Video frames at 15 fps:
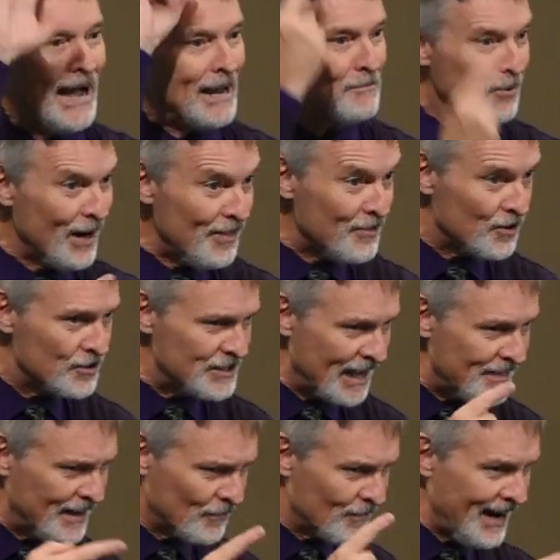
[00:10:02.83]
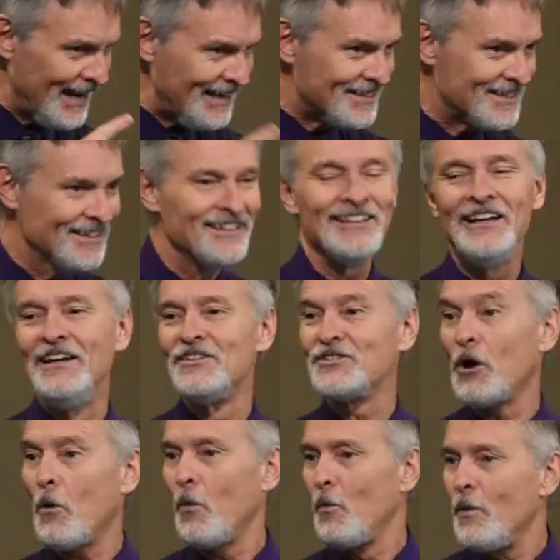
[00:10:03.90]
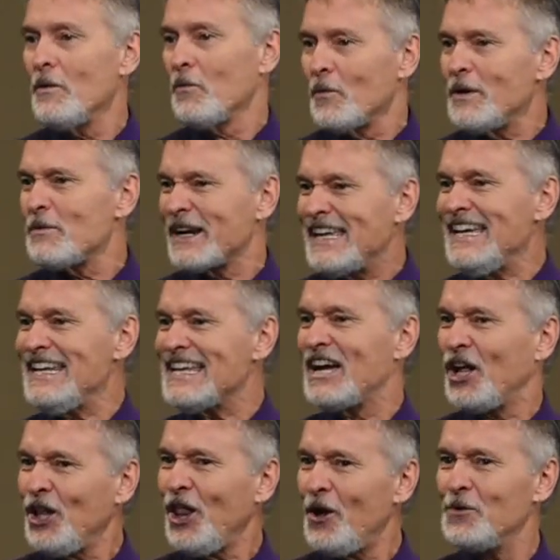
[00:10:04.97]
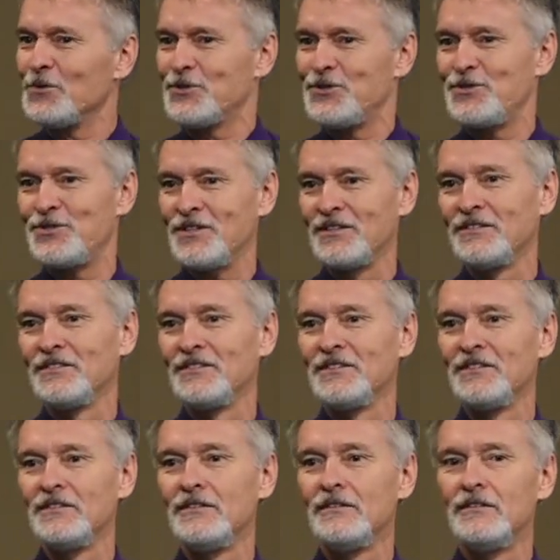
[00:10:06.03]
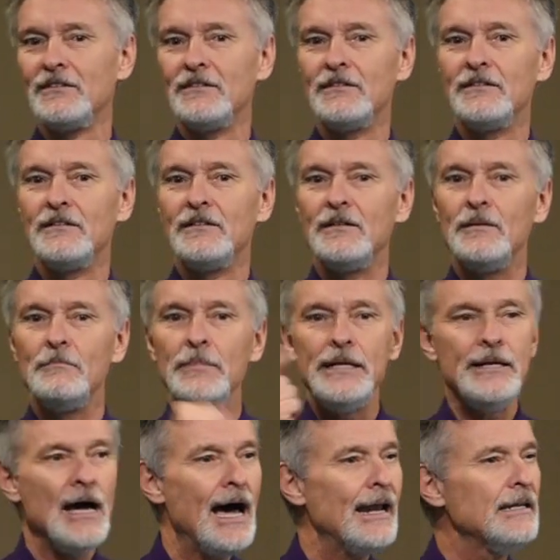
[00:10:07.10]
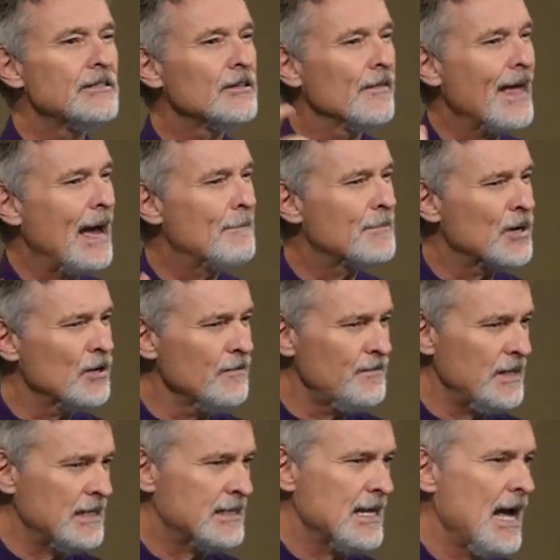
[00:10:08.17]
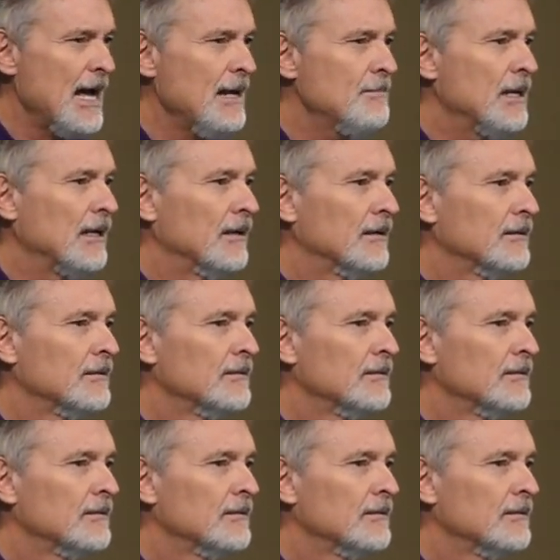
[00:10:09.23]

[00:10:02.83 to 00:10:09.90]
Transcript: by brothers, I think, right? So we were getting close, but not until that perfect timing.